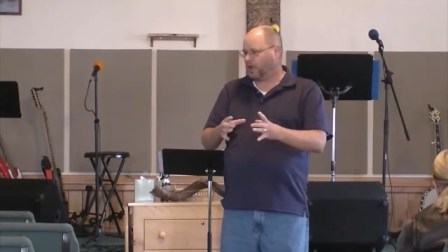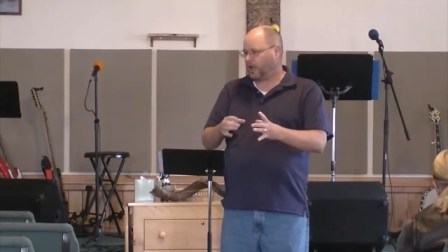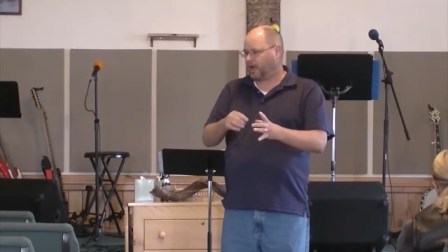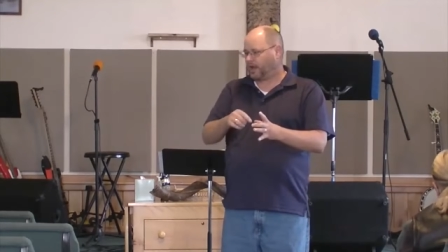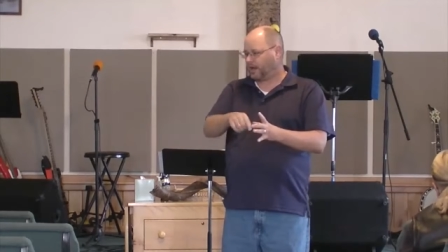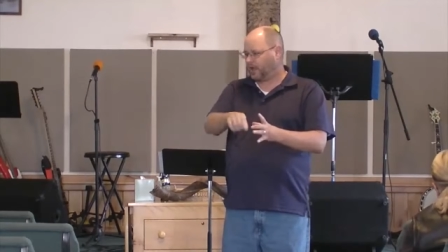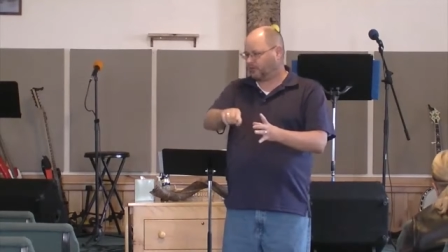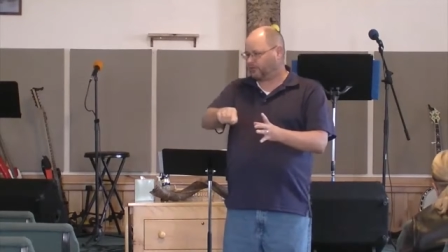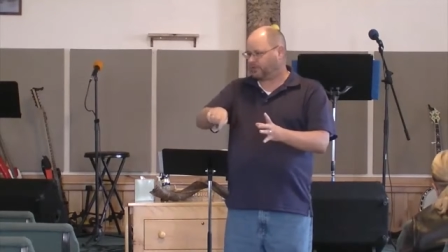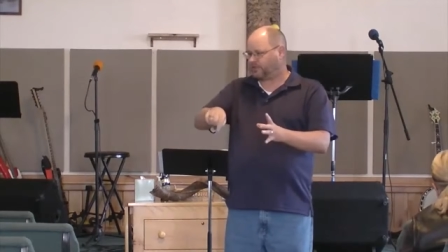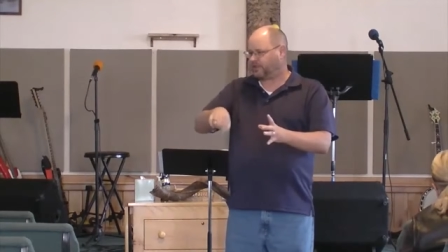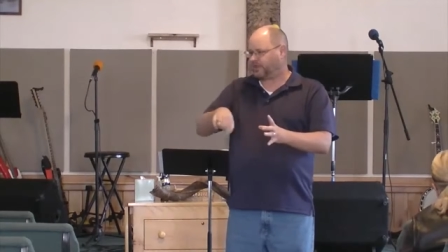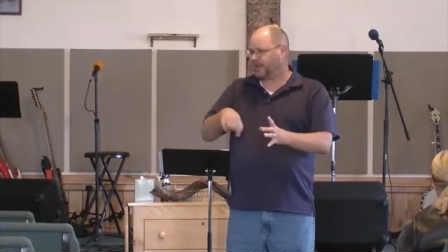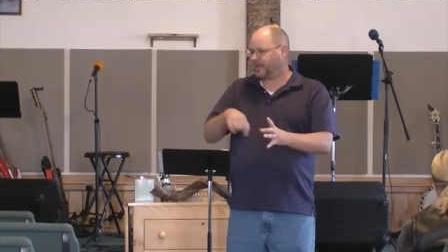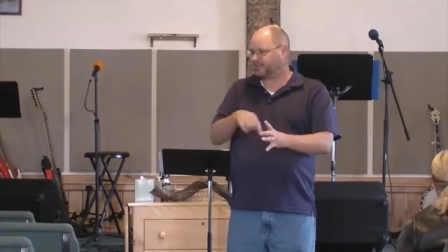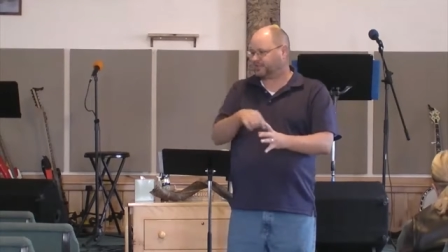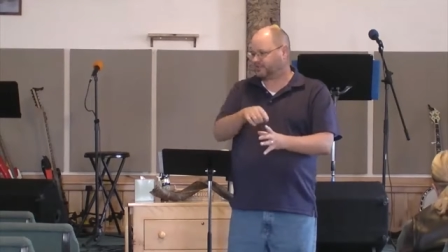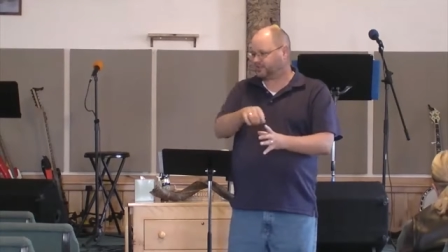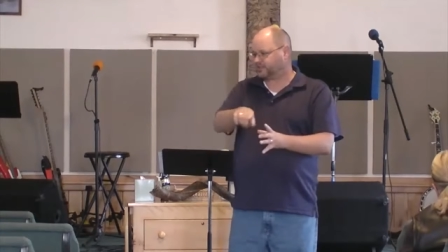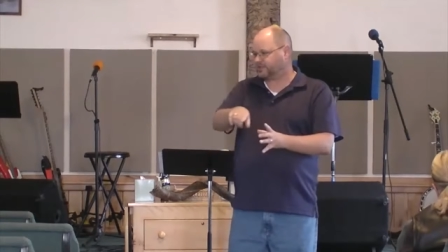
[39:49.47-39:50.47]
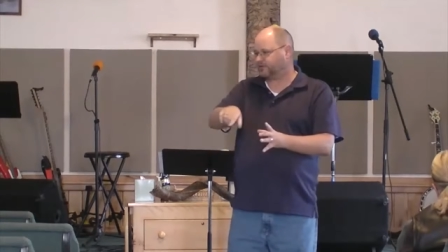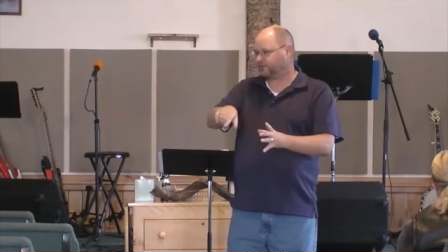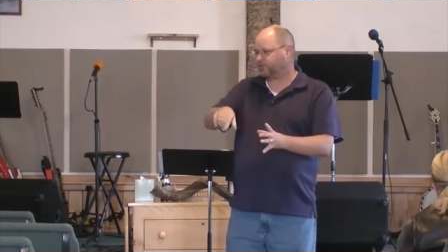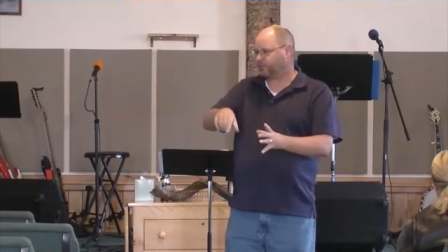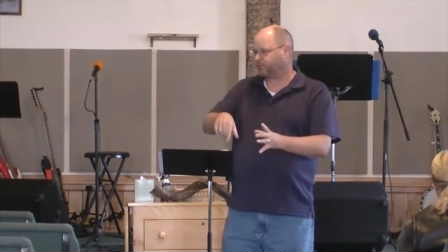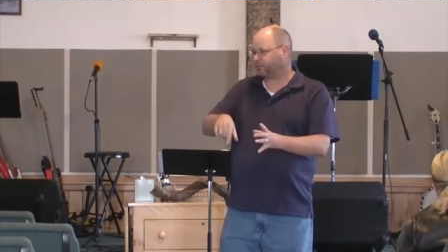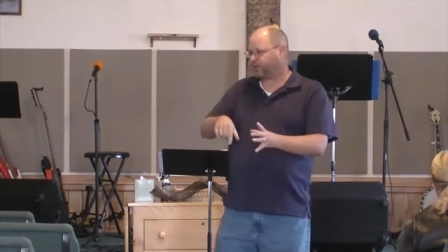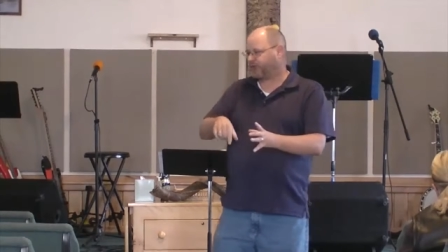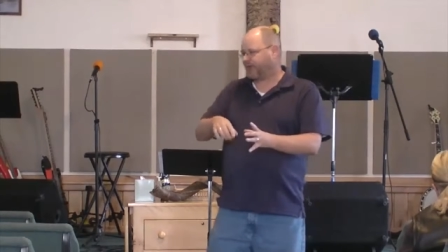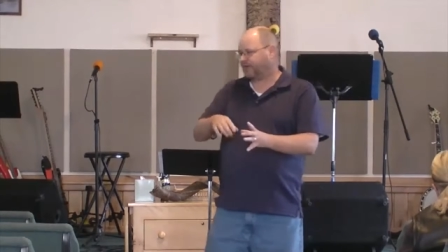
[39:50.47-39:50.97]
and everything has its
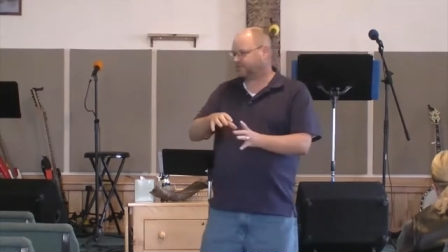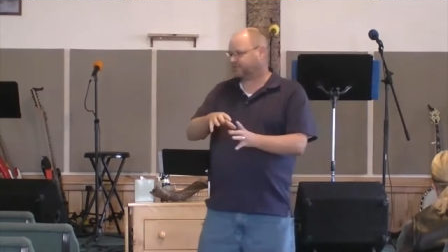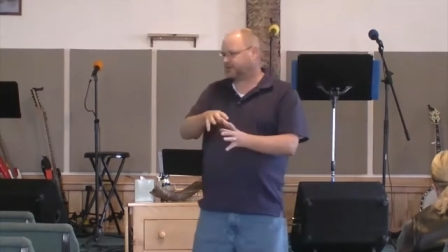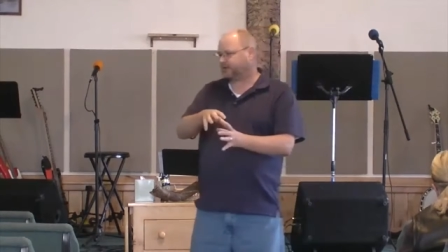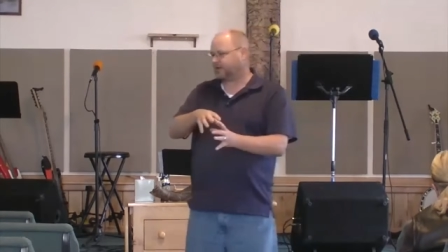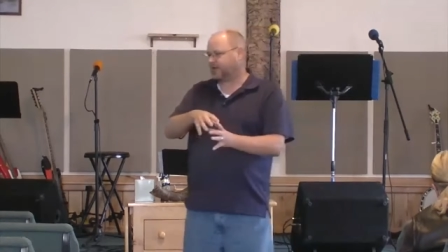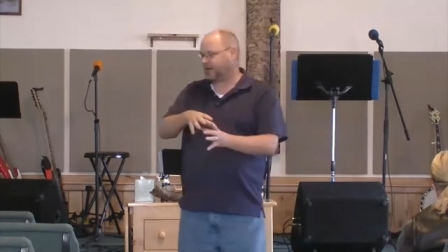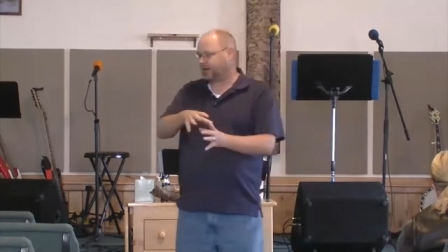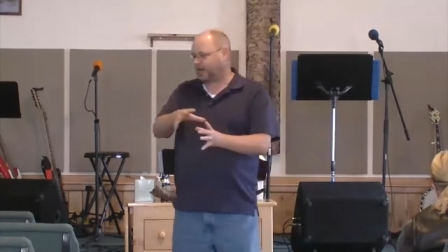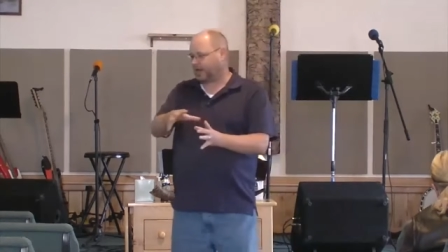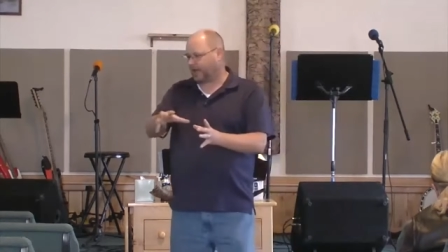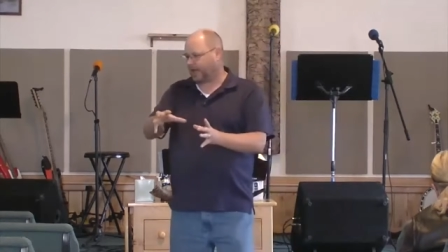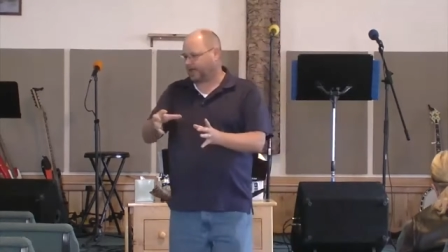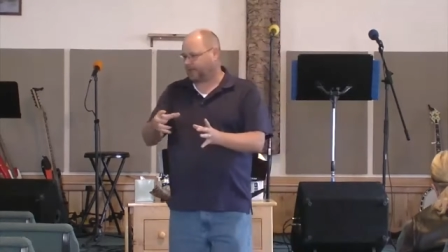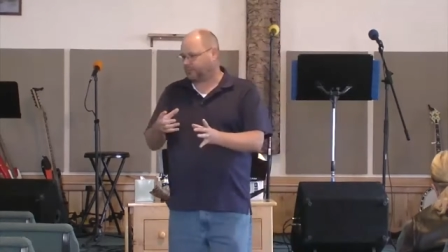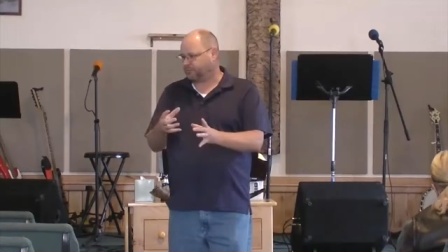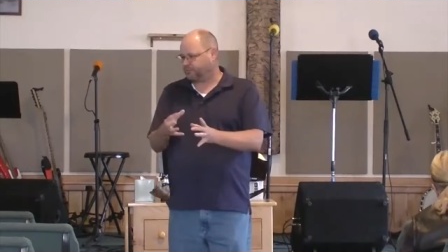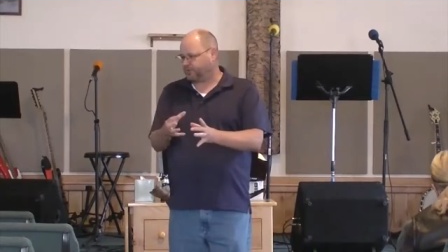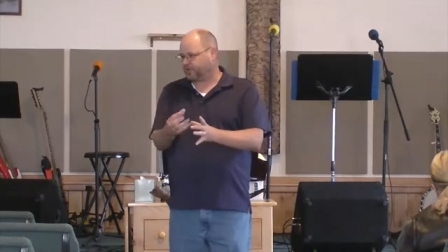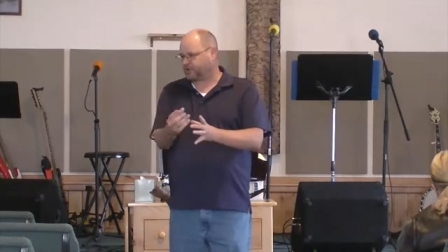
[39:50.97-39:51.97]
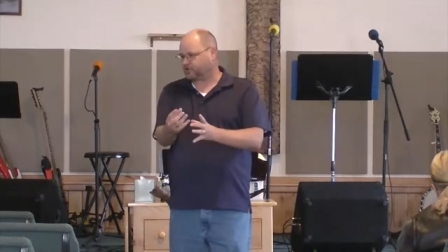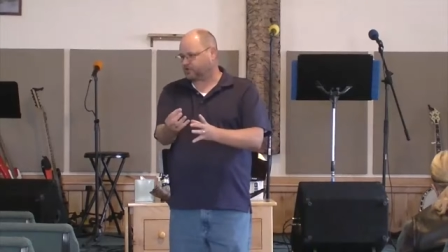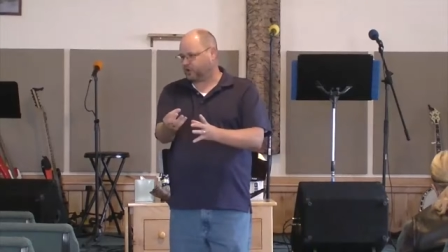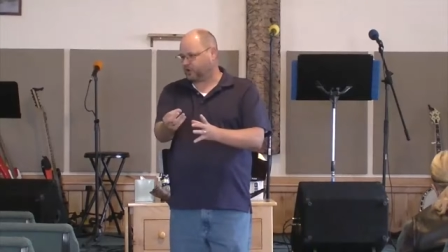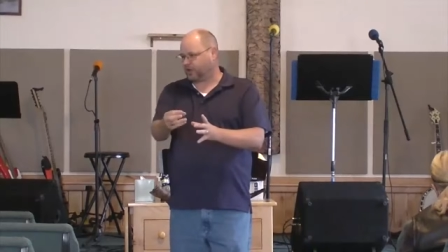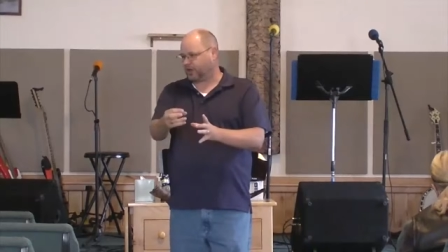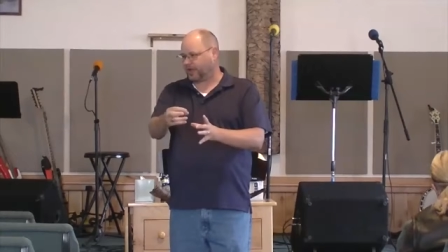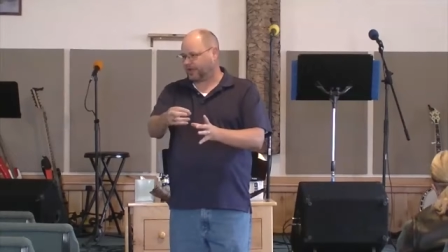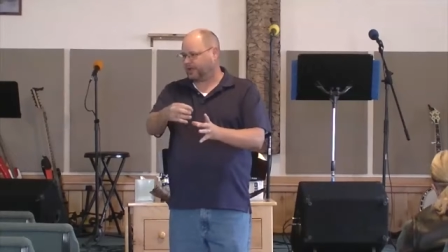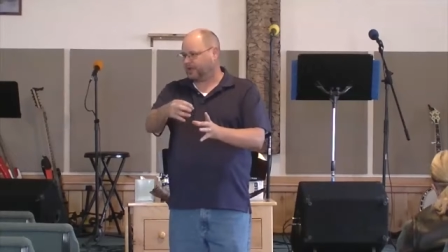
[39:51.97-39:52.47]
different place, and, and I, I can picture
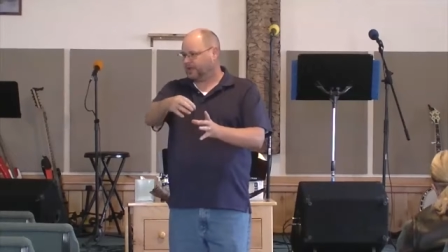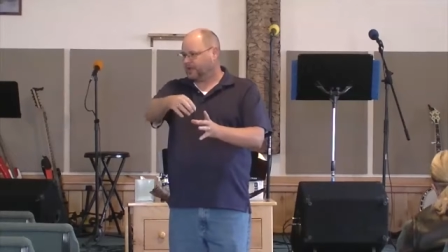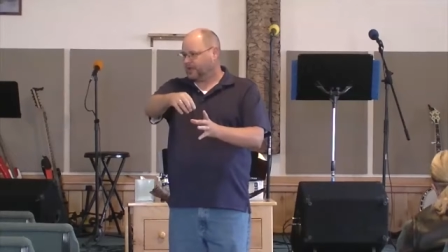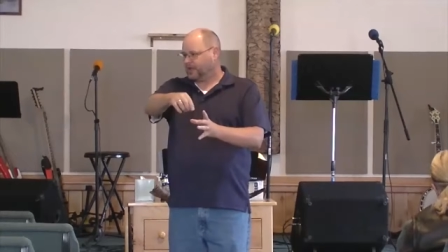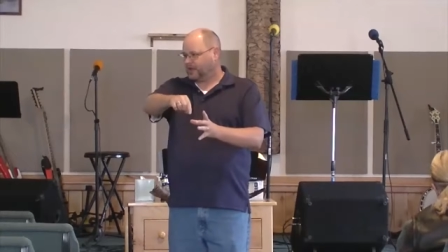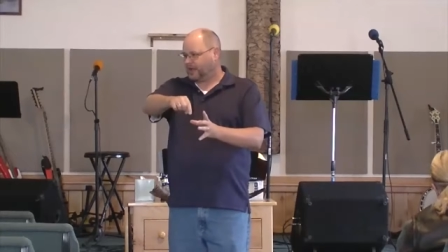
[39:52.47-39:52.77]
it like,